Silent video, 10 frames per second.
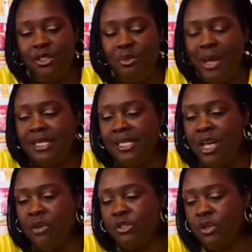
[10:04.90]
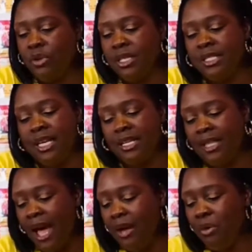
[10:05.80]
myself so you can see, because I
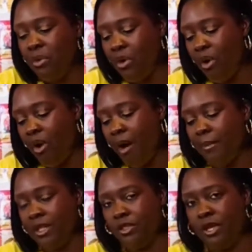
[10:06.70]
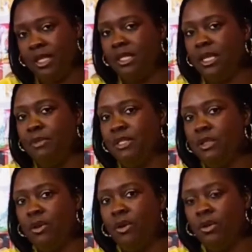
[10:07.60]
don't know how much you can see. Miss
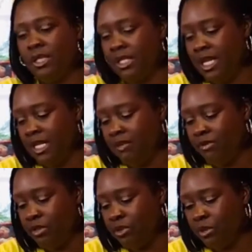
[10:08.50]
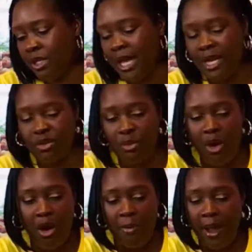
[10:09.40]
Nicole is in the virtual classroom all
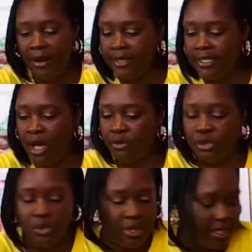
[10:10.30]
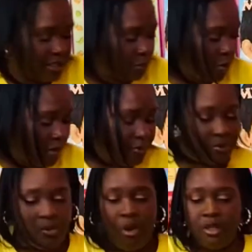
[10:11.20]
by herself doing this work with you
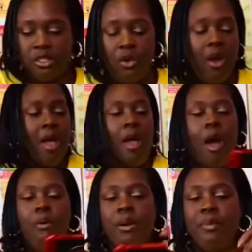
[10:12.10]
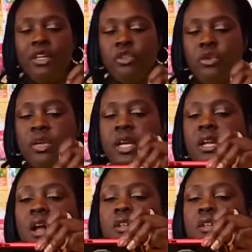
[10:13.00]
also. I want to make sure you get it all. So